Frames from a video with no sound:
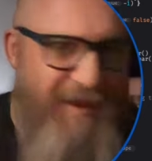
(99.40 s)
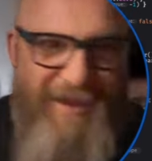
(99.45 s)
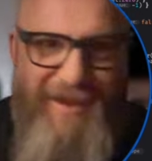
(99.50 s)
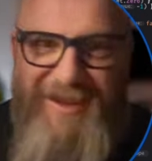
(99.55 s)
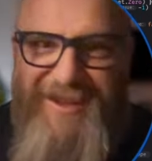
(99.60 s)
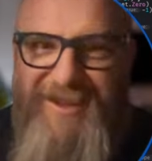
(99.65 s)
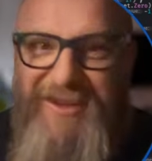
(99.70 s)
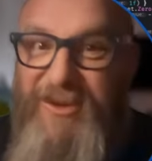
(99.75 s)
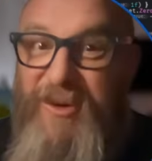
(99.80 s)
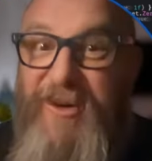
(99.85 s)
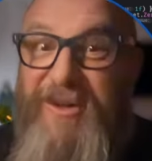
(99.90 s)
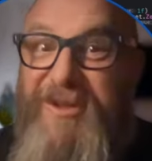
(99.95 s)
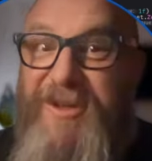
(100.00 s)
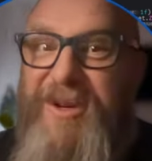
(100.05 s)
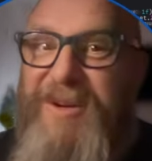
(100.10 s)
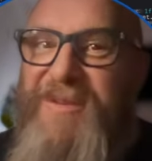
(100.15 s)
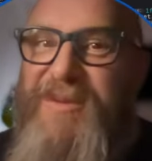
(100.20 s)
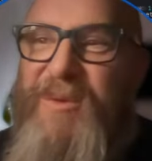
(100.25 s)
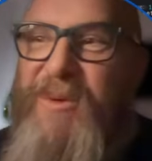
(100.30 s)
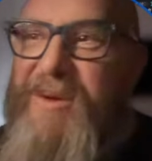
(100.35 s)
in the source
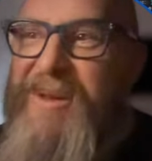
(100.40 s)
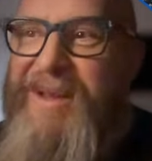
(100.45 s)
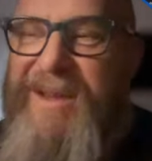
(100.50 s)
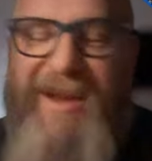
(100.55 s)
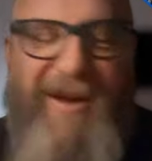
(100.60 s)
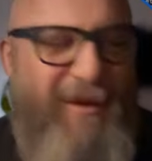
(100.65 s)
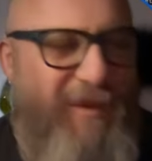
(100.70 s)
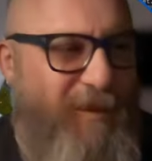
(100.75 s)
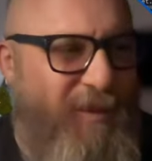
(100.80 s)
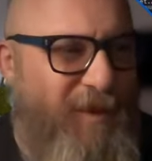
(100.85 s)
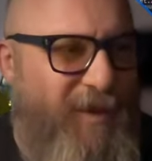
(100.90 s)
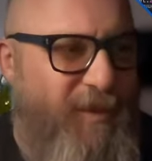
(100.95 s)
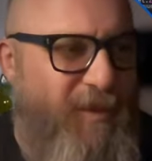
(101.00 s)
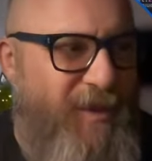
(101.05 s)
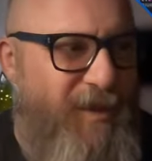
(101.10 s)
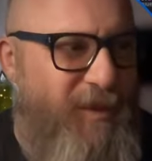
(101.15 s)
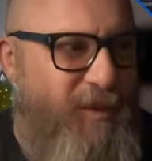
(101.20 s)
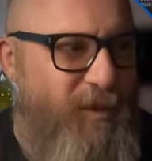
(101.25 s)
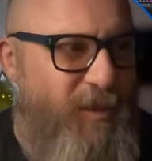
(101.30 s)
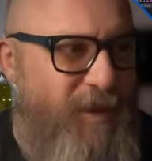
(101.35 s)
code if you want to look
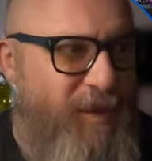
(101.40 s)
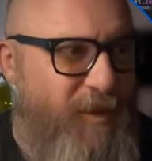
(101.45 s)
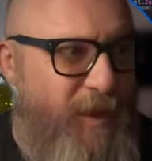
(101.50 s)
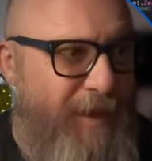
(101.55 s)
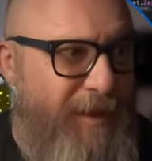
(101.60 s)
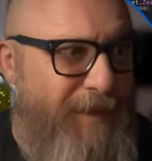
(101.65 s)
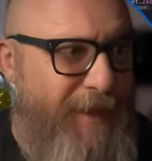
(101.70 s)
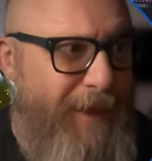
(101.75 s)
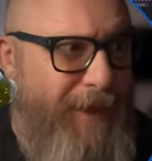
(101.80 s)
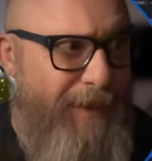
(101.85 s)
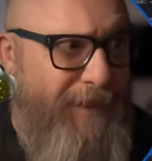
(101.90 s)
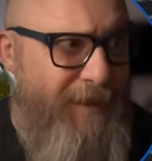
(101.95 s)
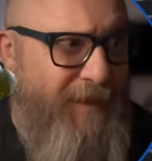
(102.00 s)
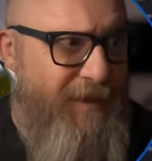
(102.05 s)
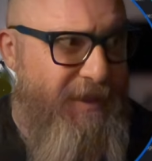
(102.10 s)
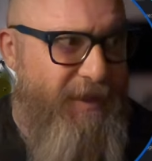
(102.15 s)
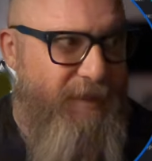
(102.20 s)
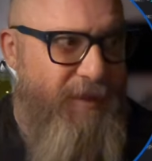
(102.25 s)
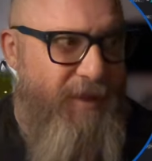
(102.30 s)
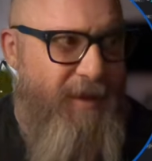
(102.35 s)
at which website I'm
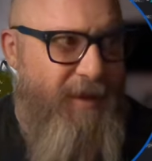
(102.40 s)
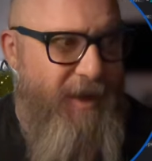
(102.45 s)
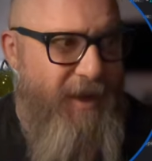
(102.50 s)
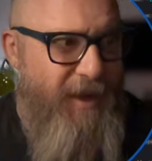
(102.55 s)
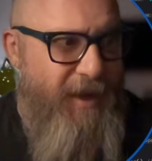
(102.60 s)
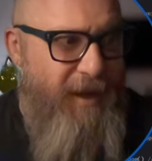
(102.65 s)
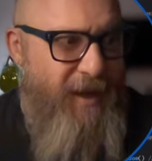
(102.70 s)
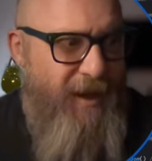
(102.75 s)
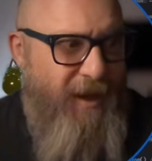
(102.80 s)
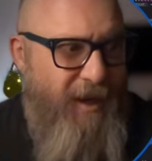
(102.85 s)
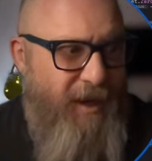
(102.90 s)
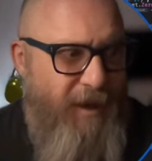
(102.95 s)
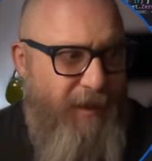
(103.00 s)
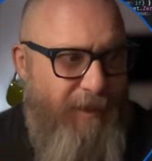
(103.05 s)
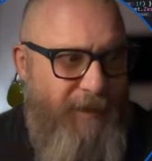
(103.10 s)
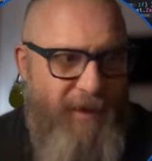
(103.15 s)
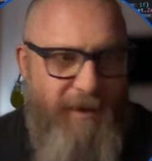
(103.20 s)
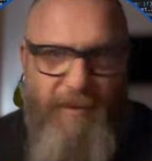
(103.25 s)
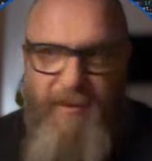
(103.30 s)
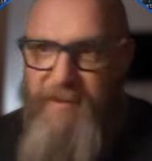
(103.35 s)
using. But I'm
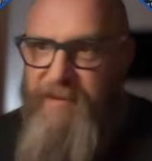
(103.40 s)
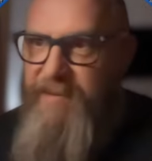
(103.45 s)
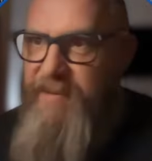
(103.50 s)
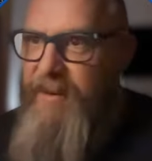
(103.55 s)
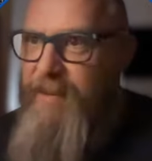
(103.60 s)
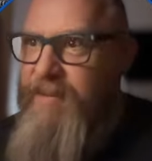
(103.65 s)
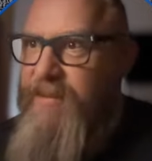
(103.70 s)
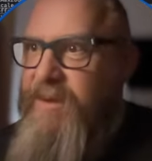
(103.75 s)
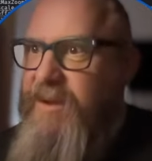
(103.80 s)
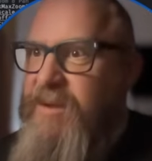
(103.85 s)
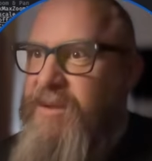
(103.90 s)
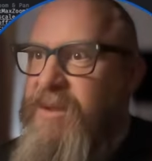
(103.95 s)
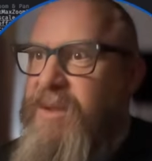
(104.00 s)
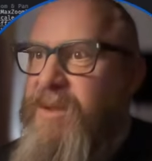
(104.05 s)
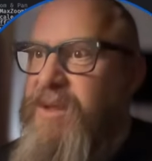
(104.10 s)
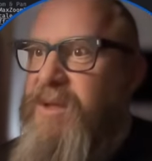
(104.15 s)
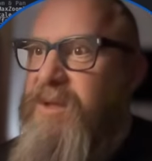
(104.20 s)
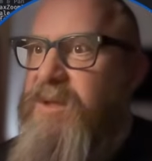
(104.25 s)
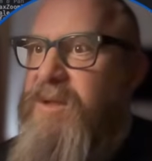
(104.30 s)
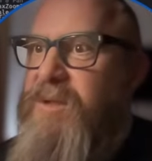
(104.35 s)
gonna flip this
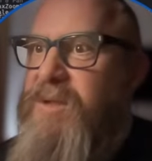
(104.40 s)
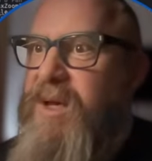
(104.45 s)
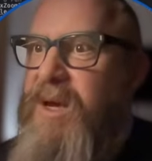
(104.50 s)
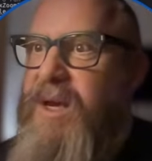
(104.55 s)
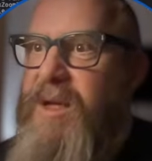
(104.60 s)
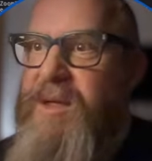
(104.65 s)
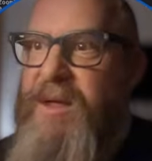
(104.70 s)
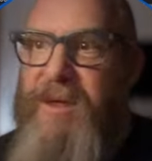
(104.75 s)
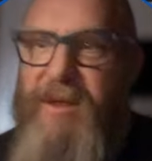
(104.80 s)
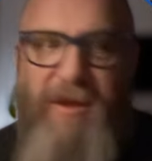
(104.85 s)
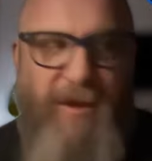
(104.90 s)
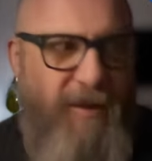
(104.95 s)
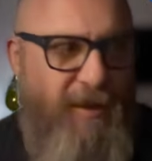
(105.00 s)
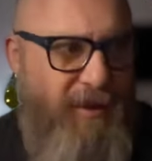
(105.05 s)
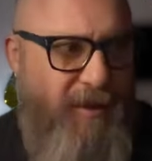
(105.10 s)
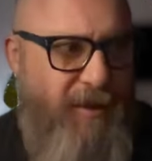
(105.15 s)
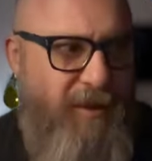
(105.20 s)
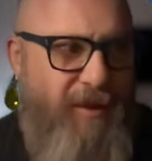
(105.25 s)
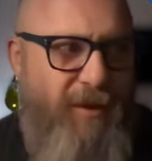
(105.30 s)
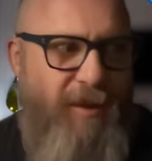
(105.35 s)
thing to the side like
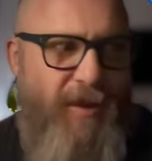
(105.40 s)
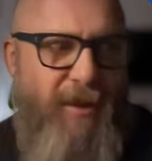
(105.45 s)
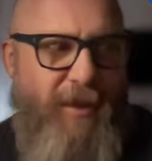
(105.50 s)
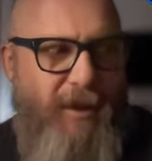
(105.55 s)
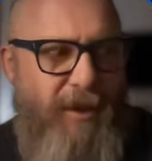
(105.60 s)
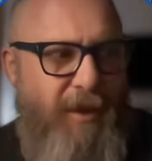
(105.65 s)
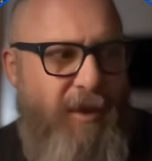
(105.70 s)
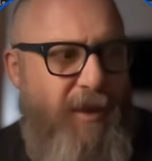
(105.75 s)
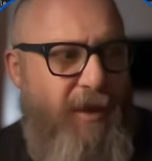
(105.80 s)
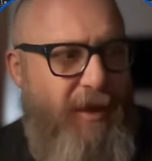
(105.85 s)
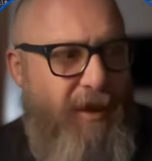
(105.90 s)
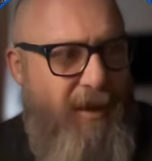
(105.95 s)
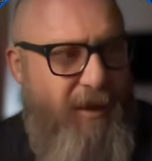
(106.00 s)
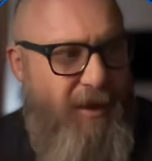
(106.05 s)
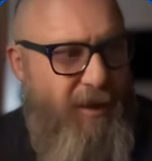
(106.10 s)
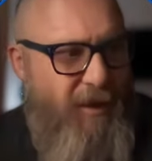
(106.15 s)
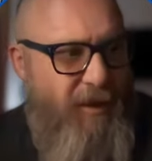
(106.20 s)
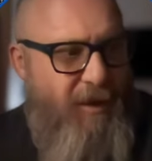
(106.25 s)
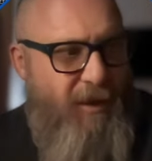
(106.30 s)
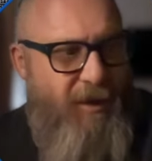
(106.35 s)
this.
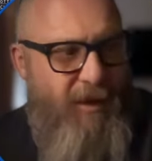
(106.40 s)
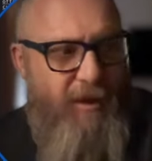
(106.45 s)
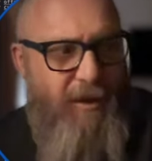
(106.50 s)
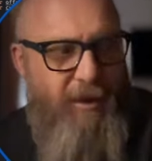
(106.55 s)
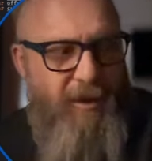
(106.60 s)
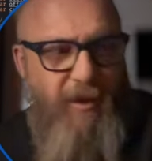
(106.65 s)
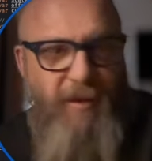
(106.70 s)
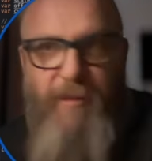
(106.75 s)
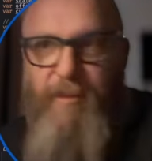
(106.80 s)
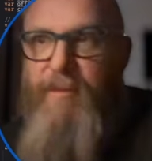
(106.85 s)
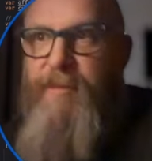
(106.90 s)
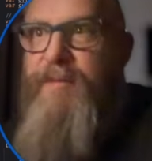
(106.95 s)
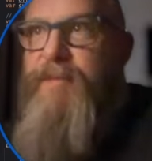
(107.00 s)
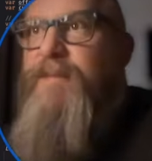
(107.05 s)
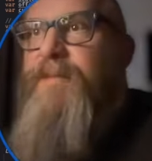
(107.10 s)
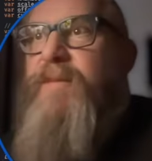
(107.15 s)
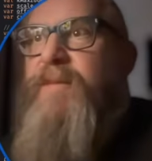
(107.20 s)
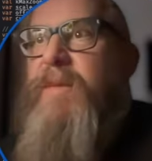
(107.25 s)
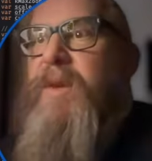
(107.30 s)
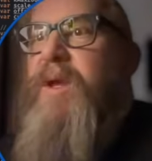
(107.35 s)
Oh.
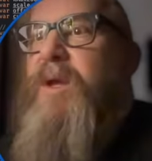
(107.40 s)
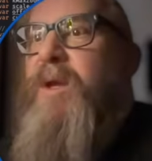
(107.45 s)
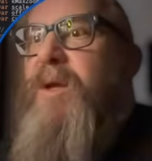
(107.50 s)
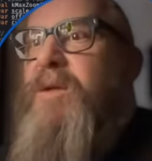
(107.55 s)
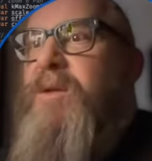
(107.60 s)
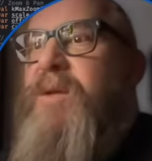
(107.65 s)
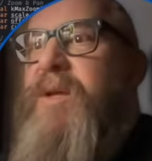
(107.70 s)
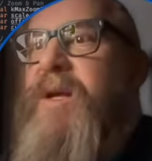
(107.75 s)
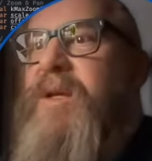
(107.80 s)
So